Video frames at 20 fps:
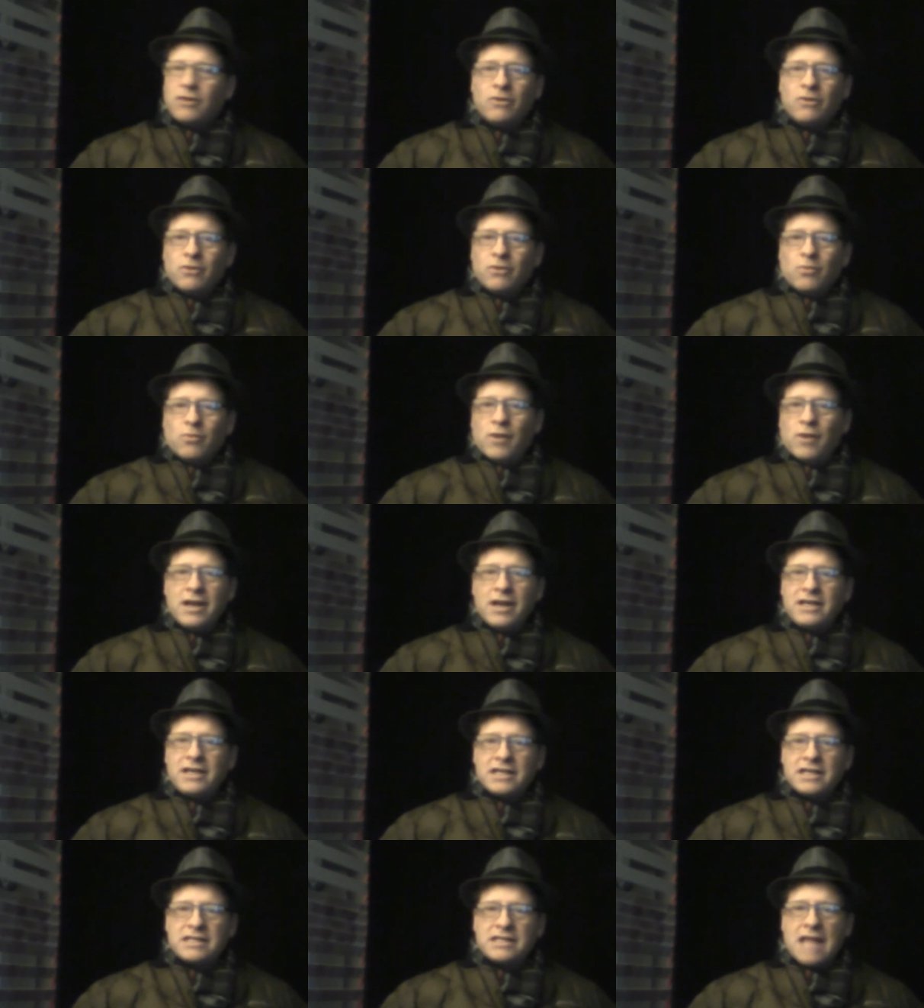When
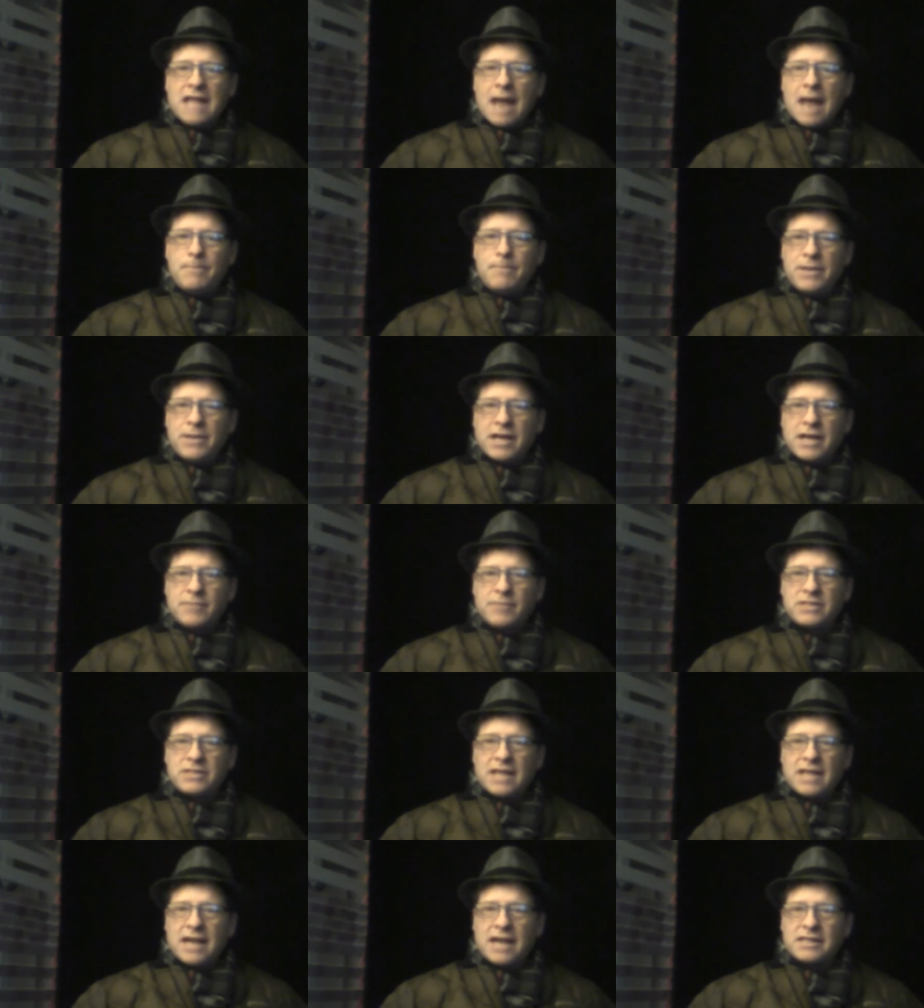does that become
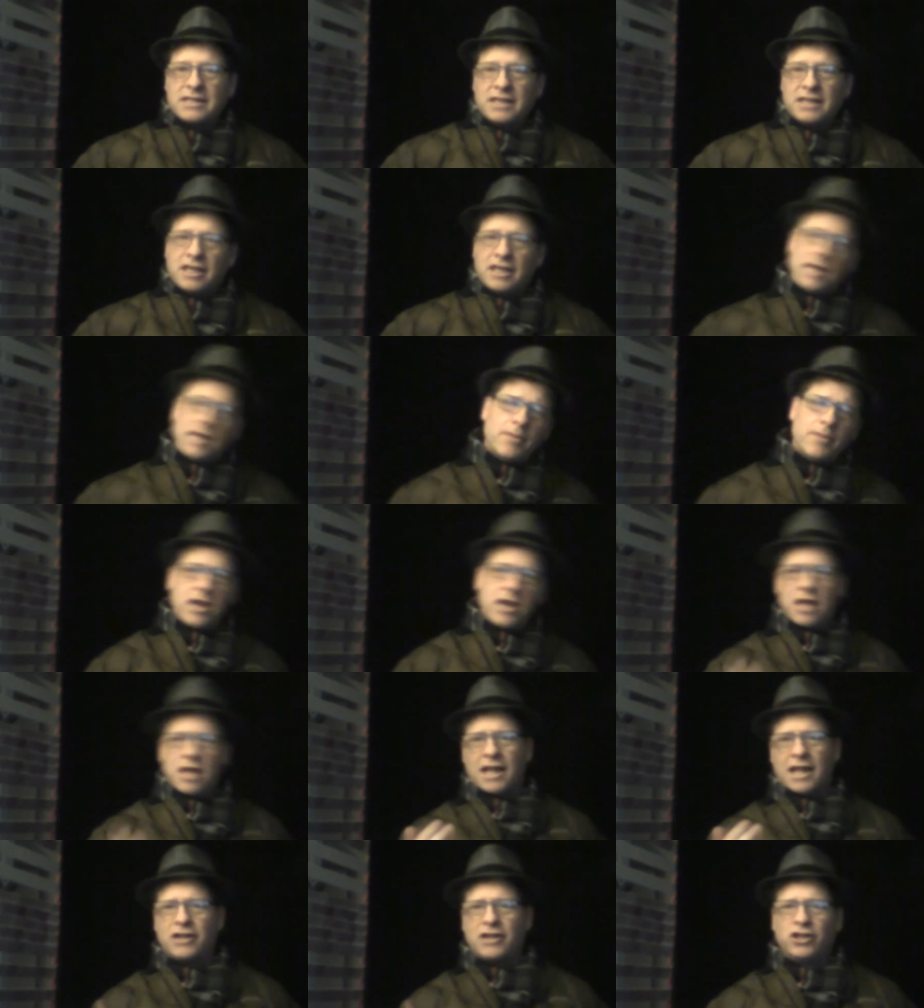sexy? Come
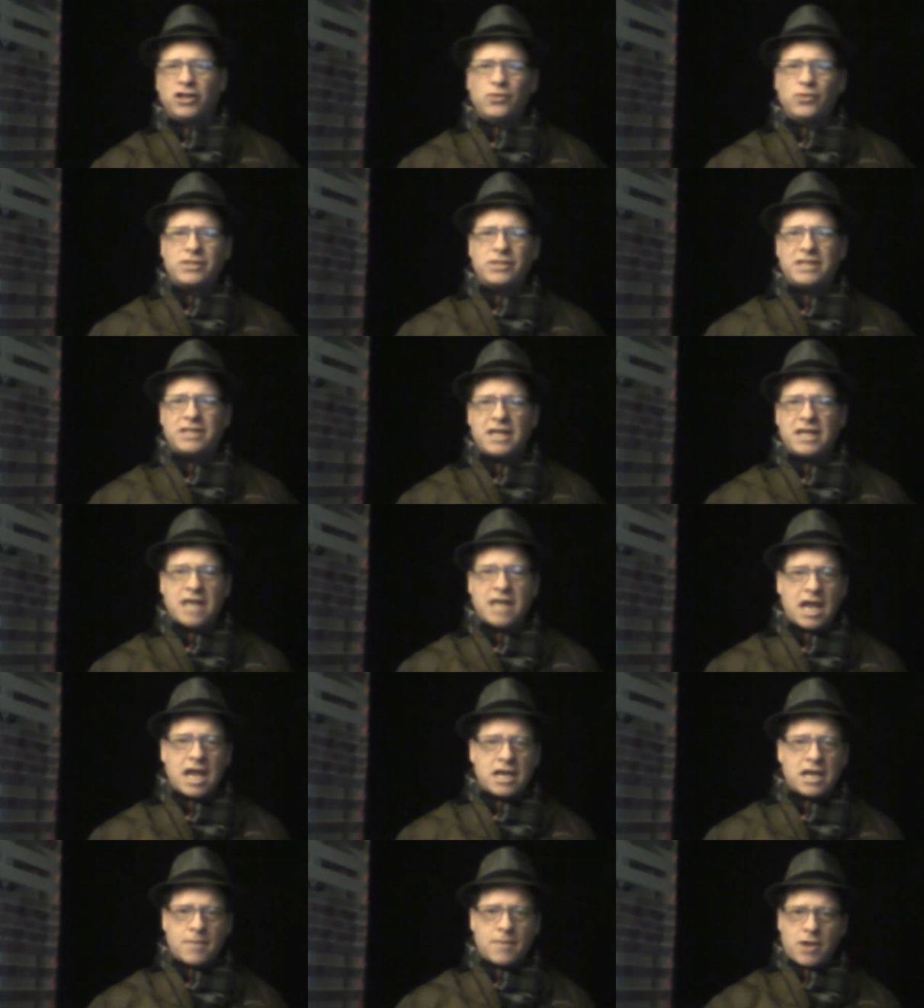in, like Louis
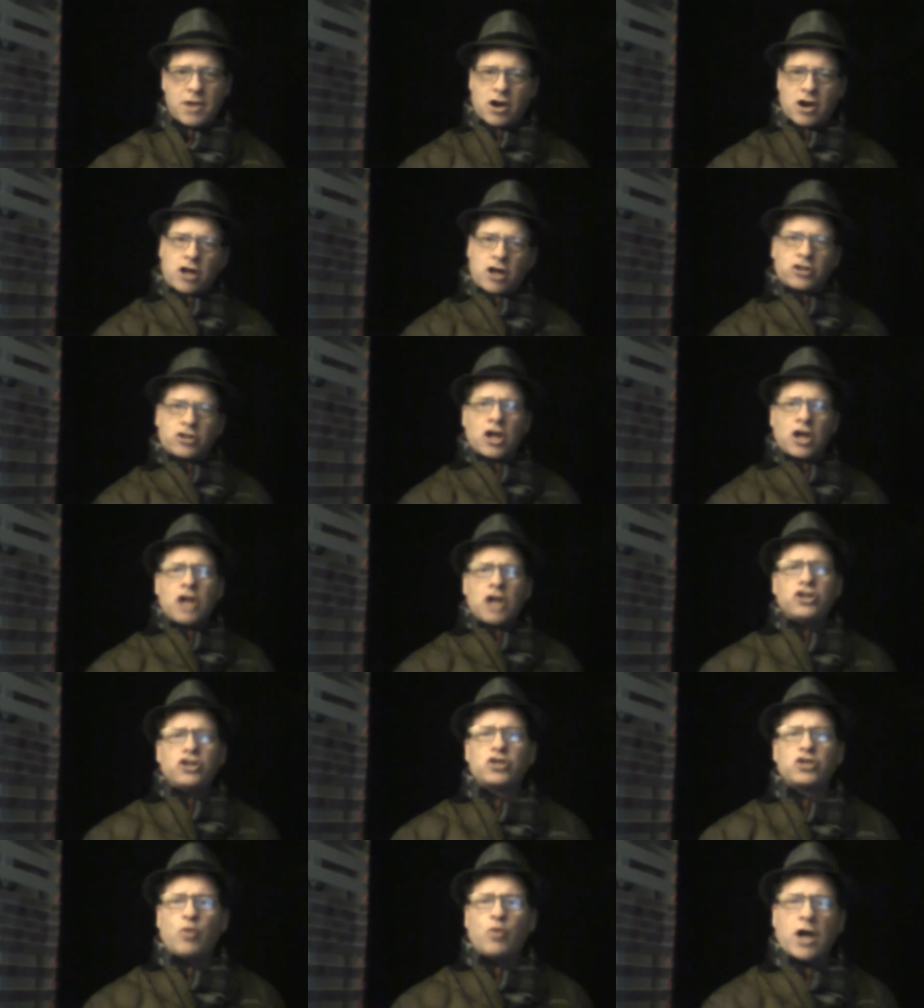C.K., come in. I'll
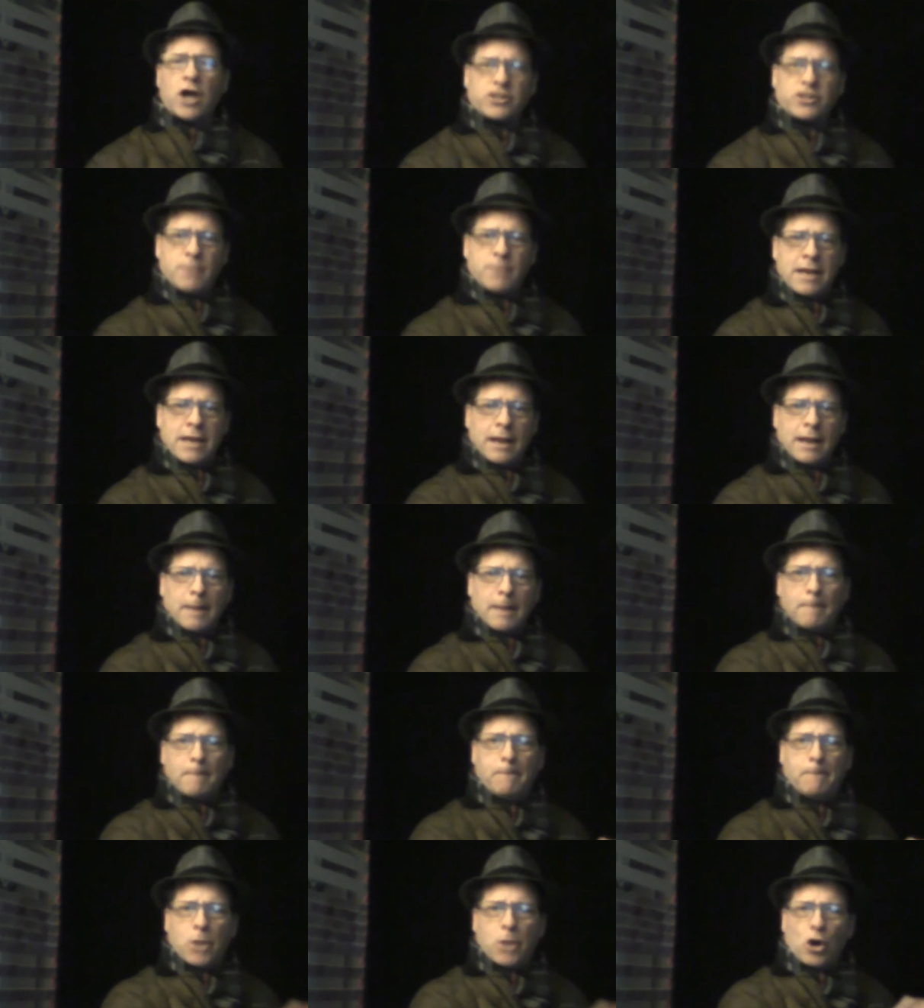just watch me
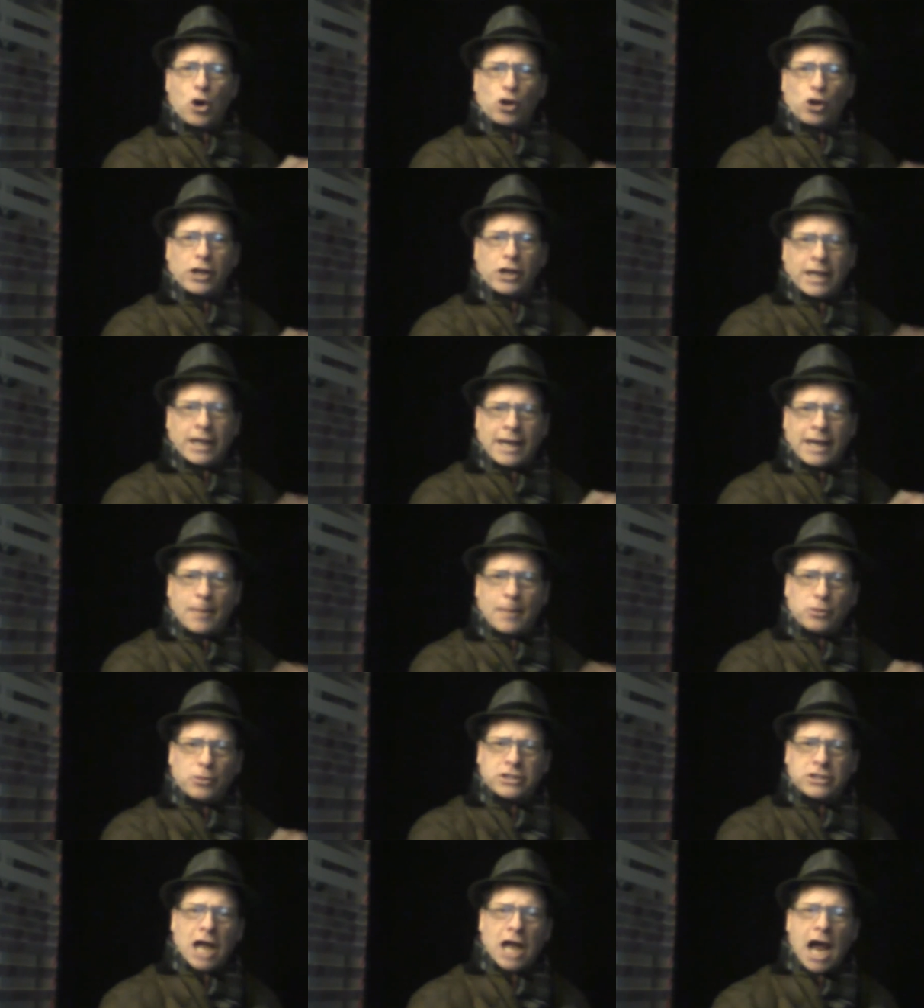pull it a
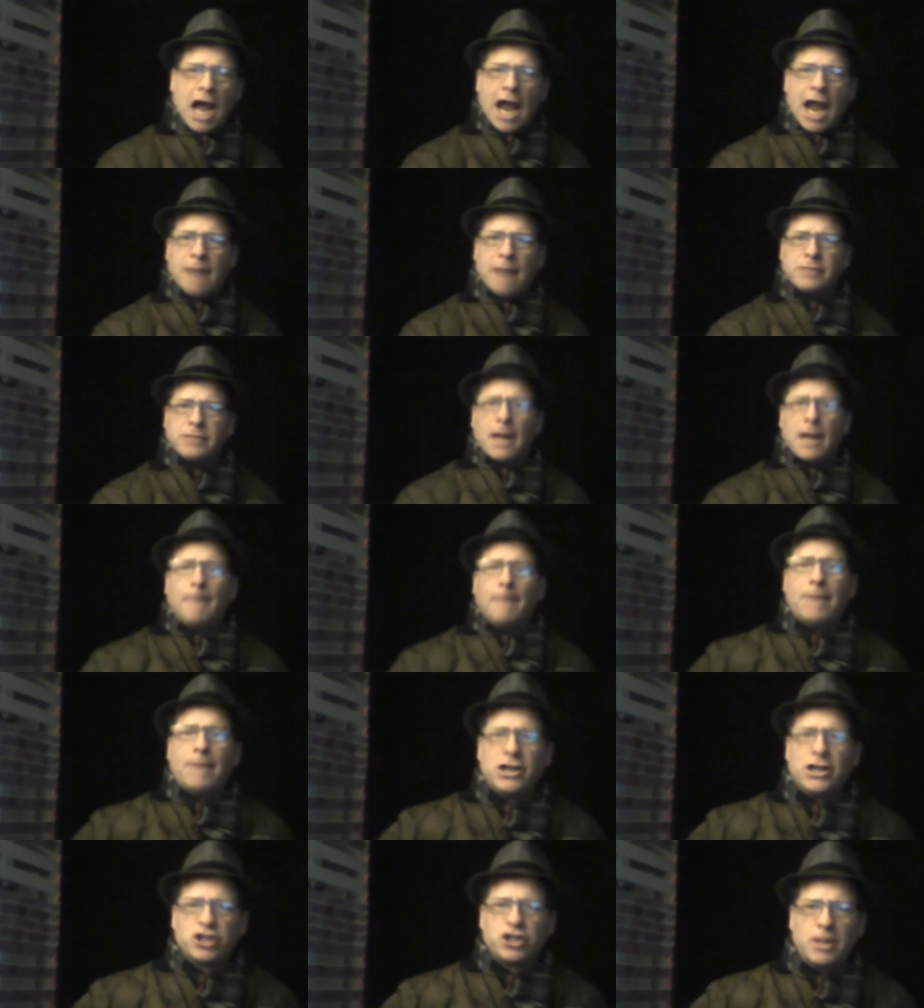couple times.
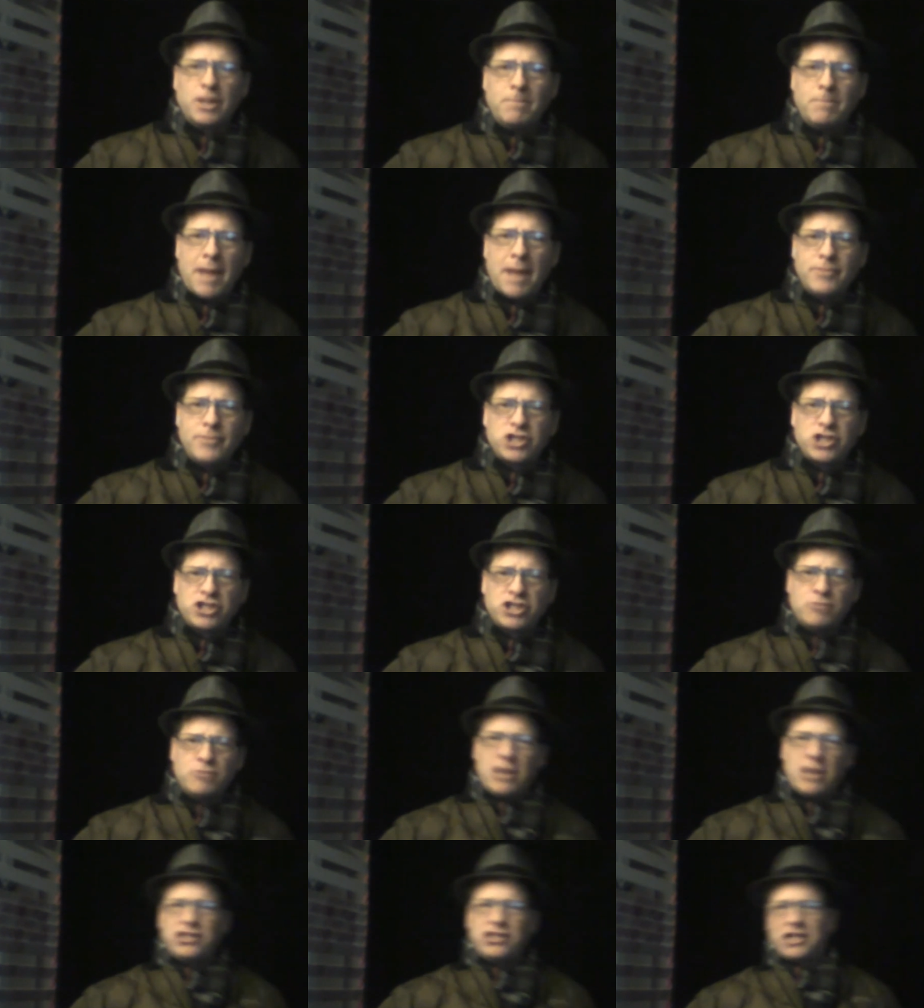Punch the
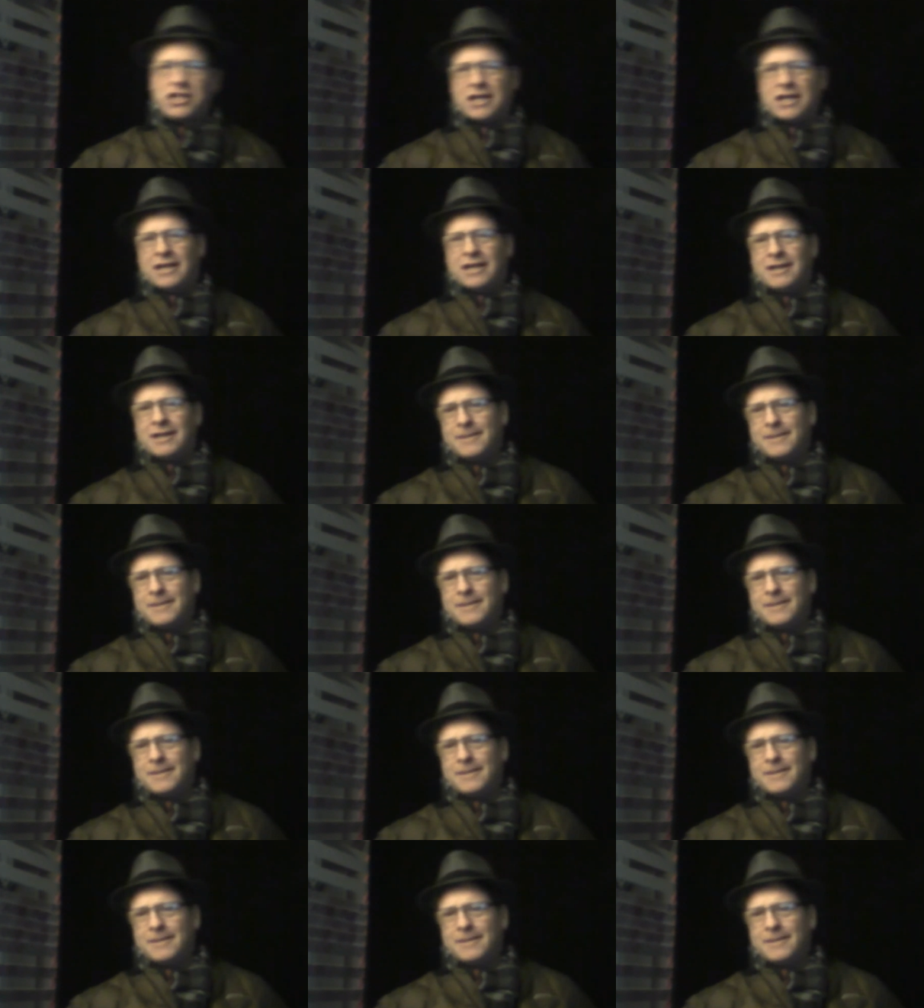munchkin.